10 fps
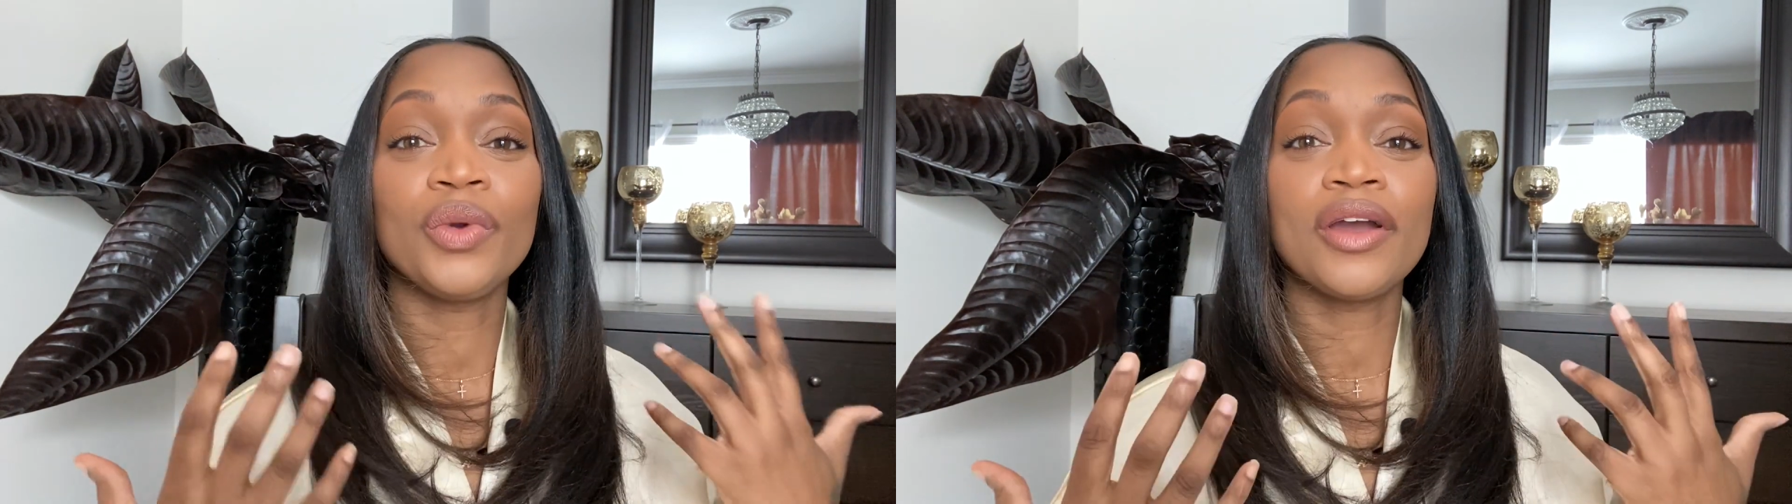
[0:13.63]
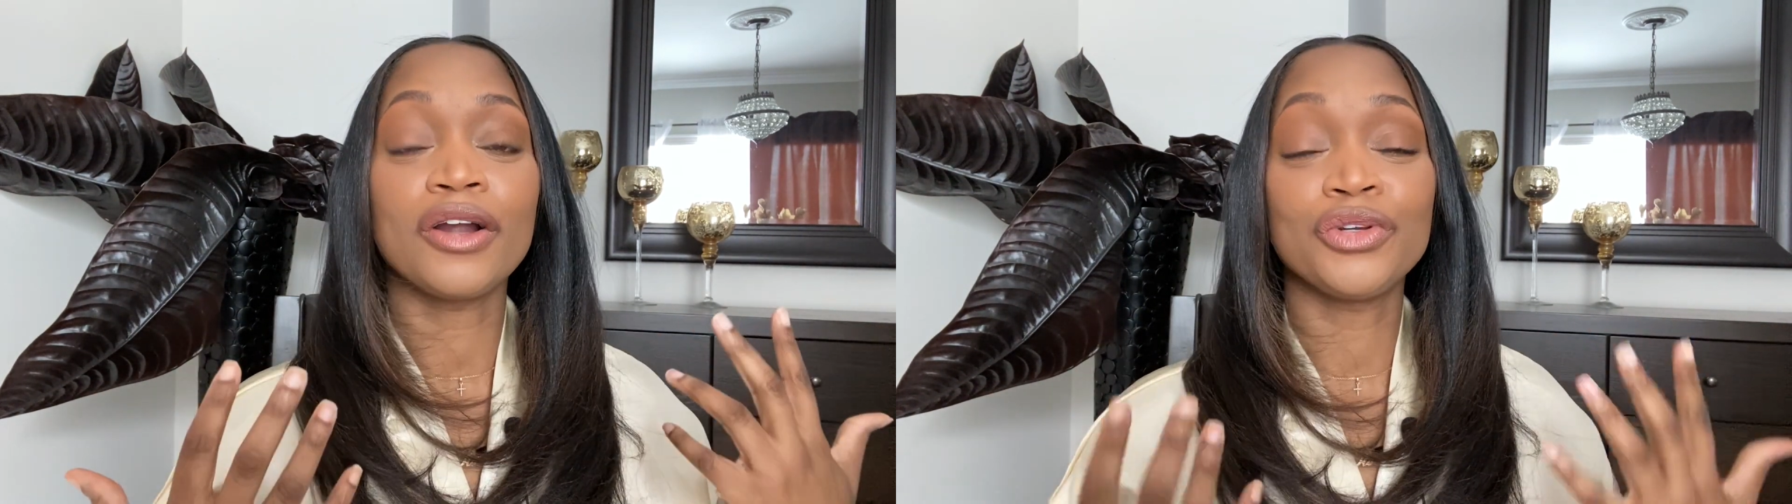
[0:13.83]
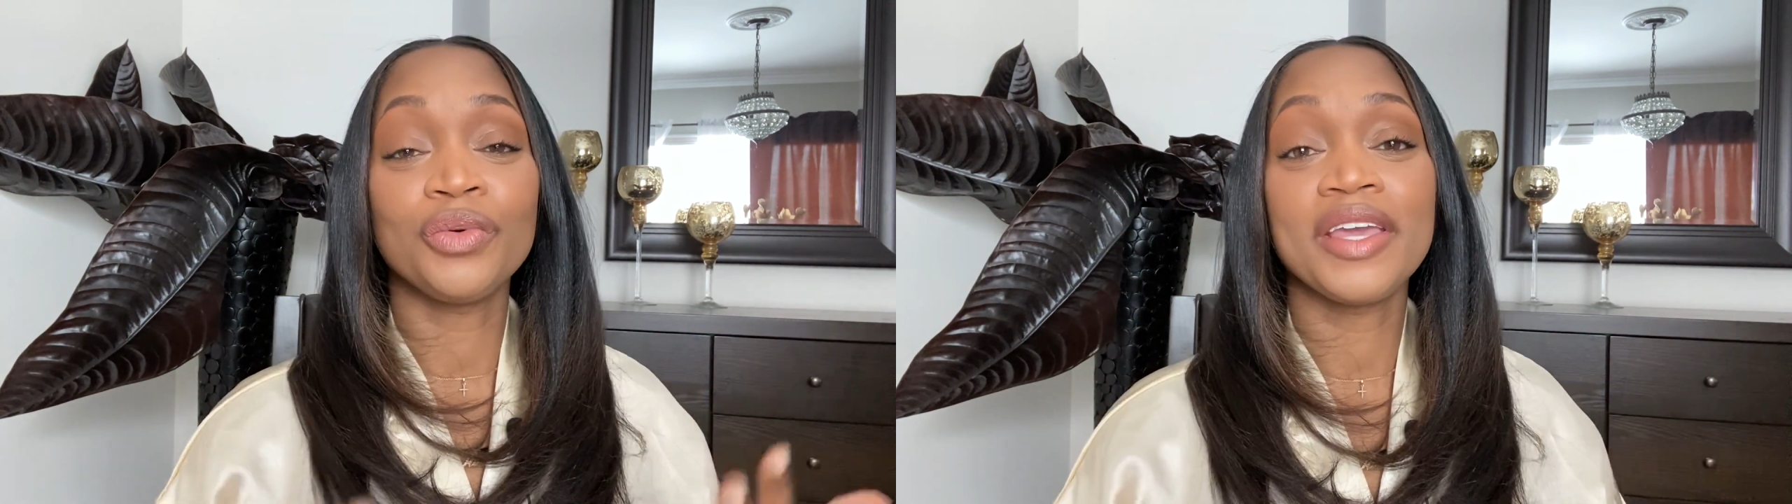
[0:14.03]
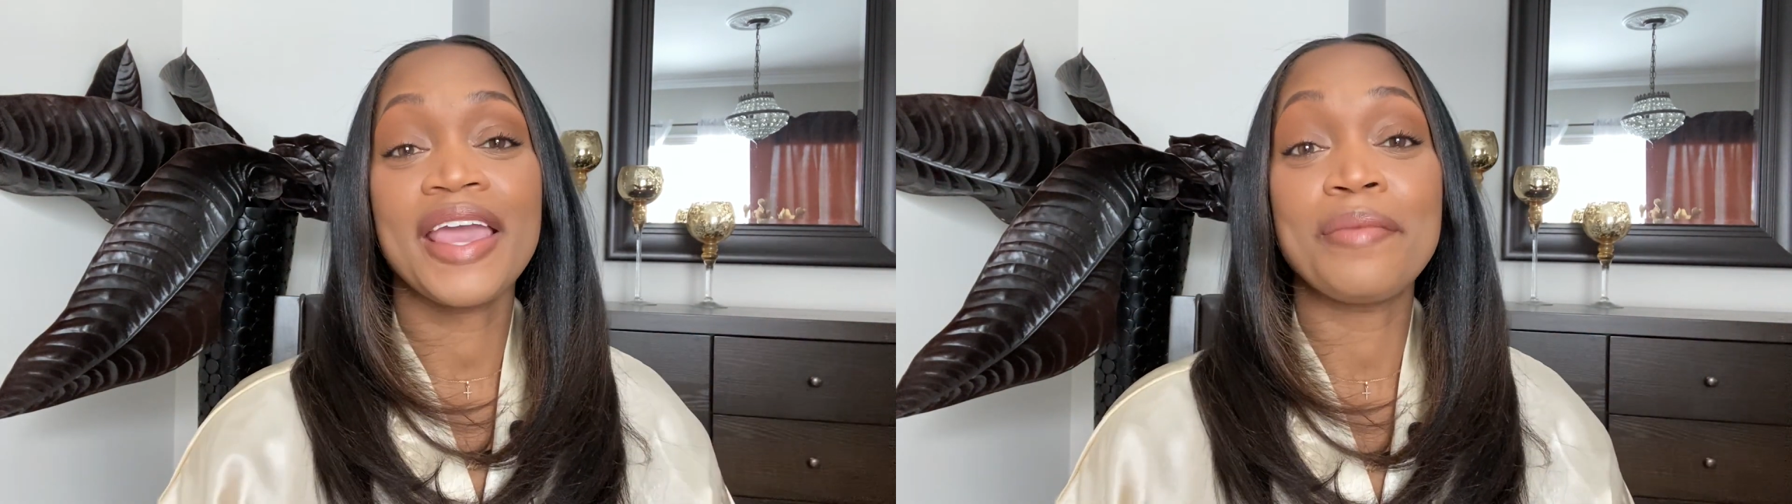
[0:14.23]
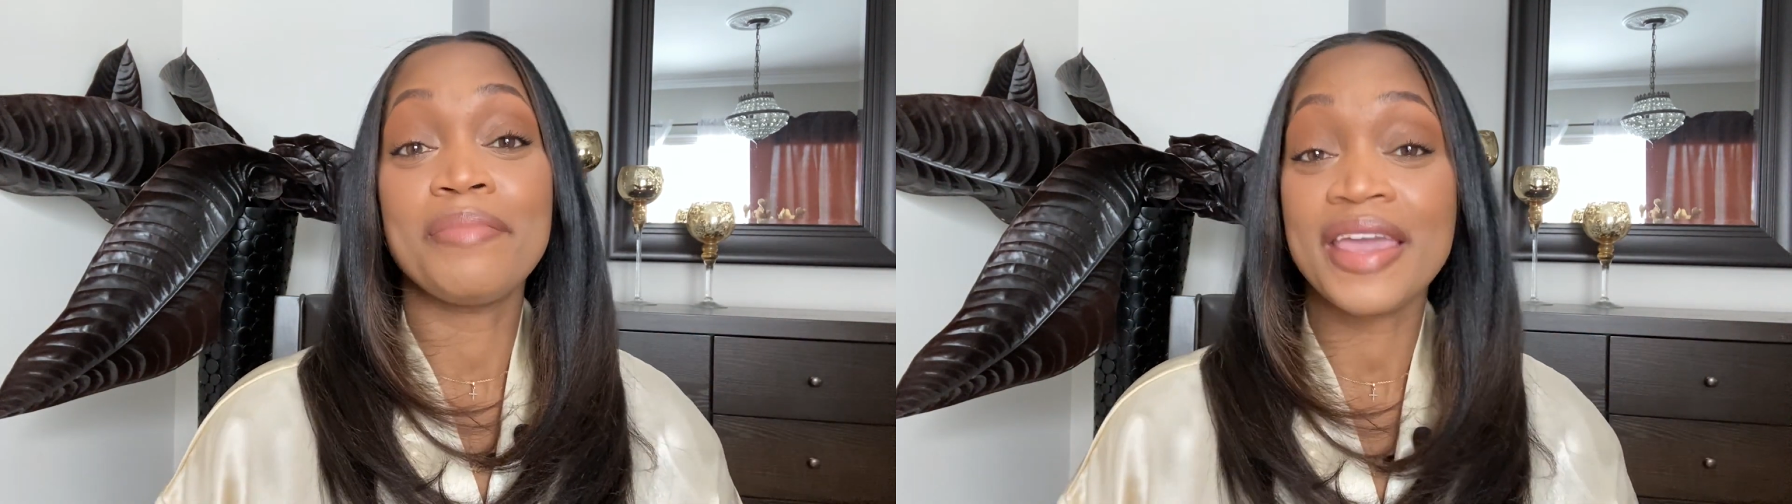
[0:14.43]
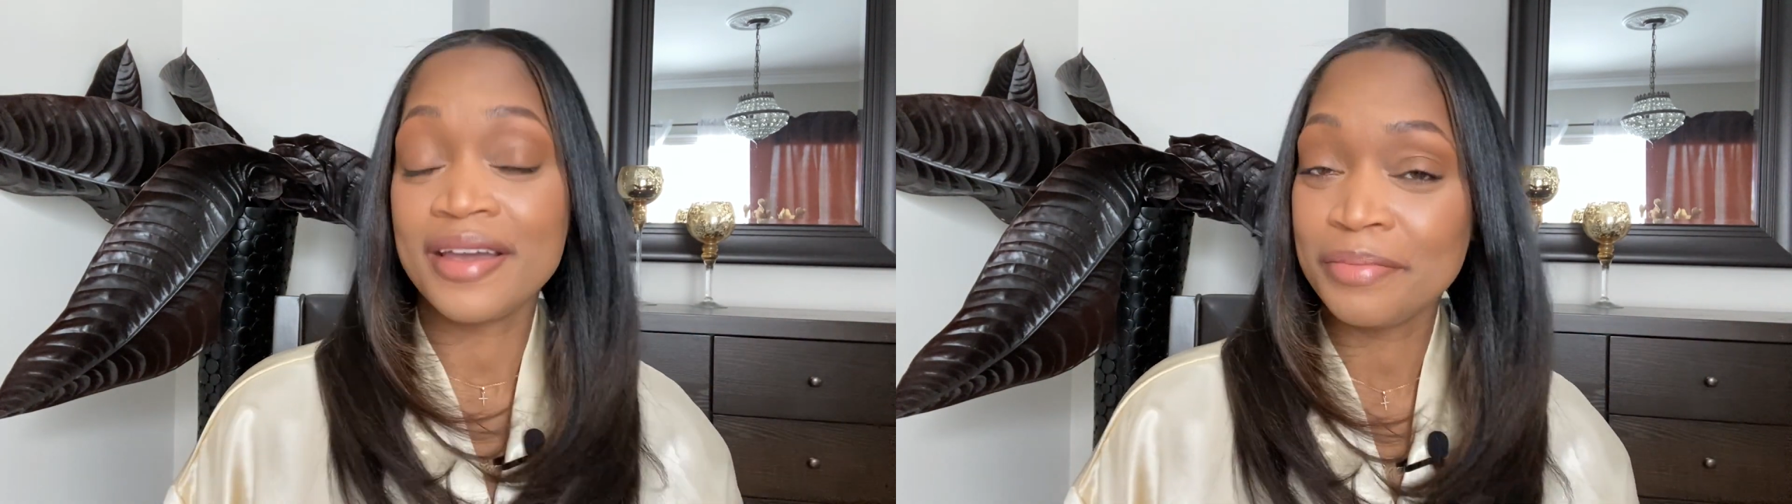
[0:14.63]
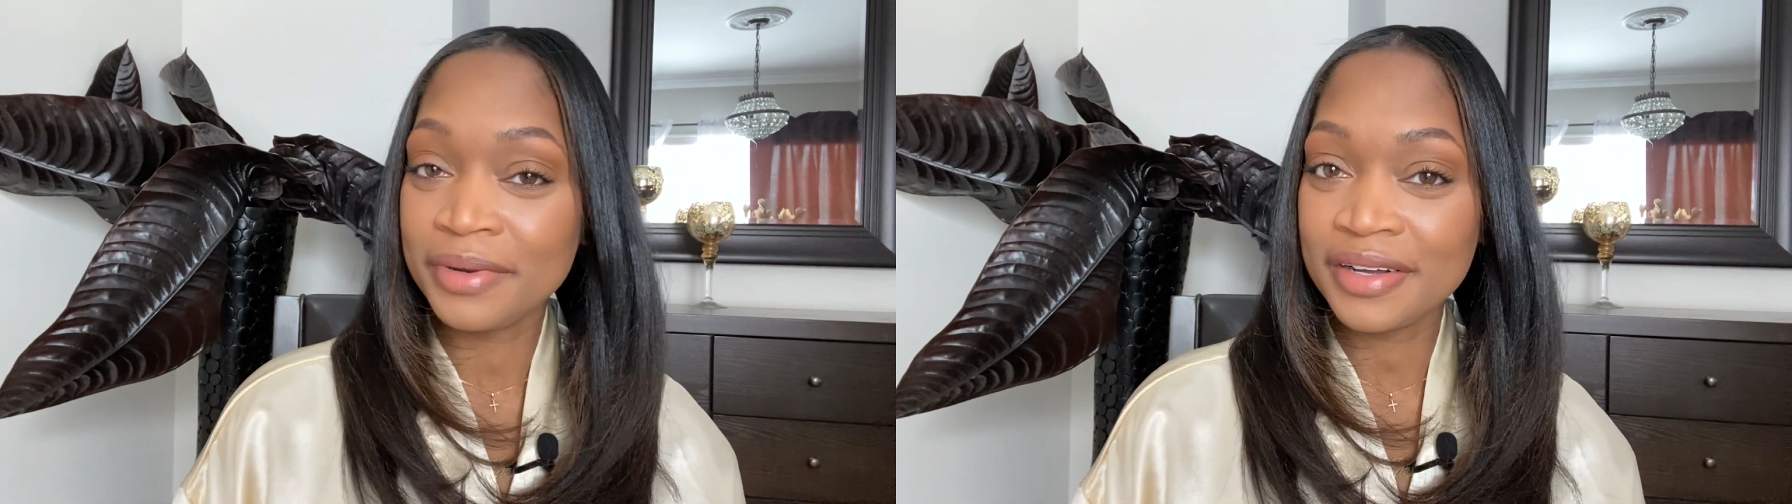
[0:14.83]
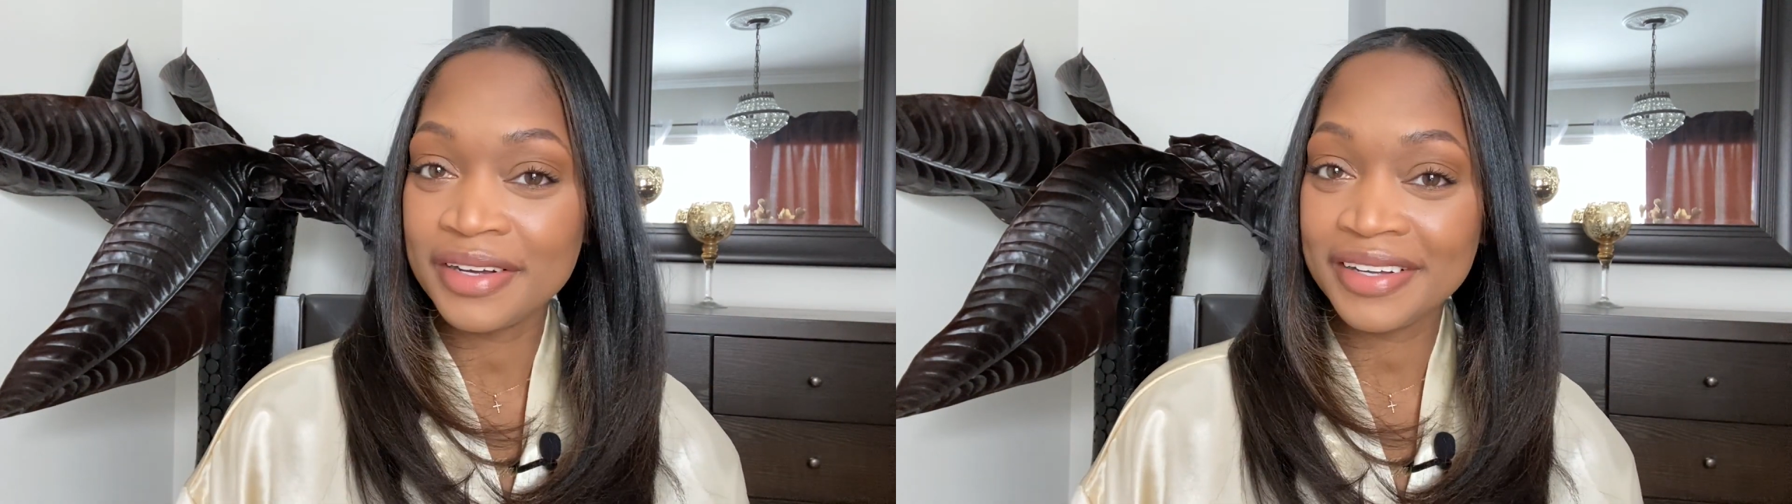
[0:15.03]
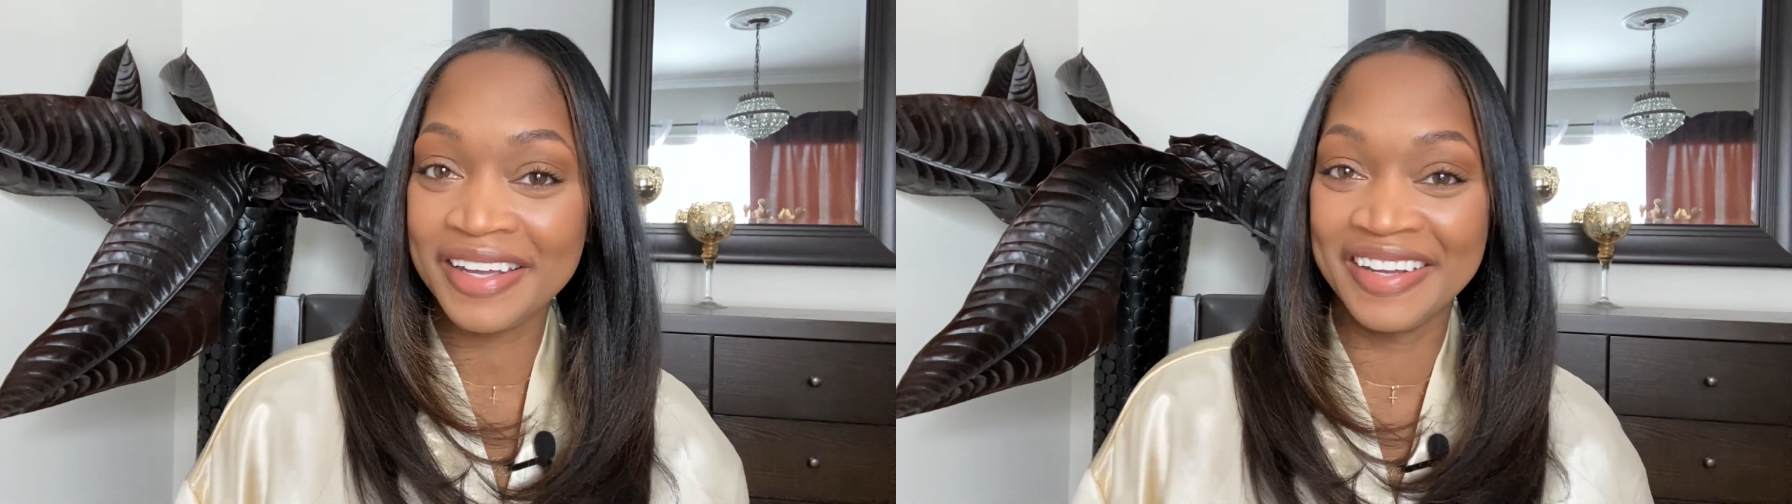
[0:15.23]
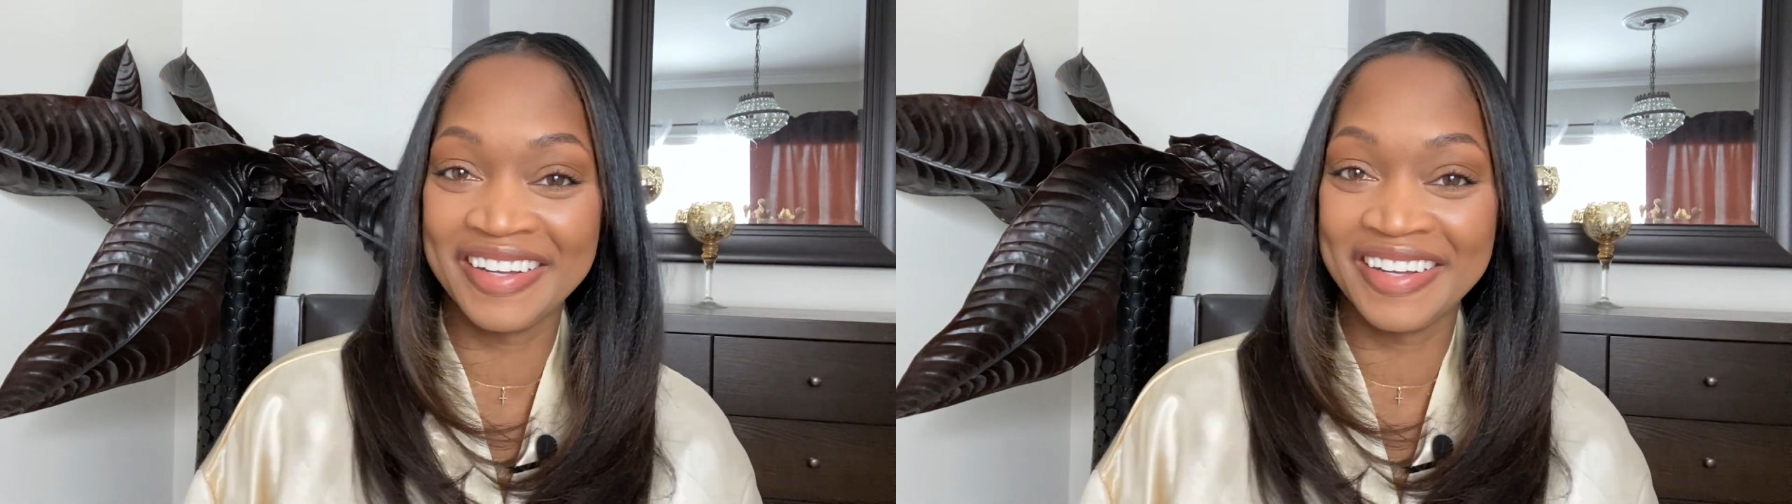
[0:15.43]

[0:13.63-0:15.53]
We are doing a makeup look.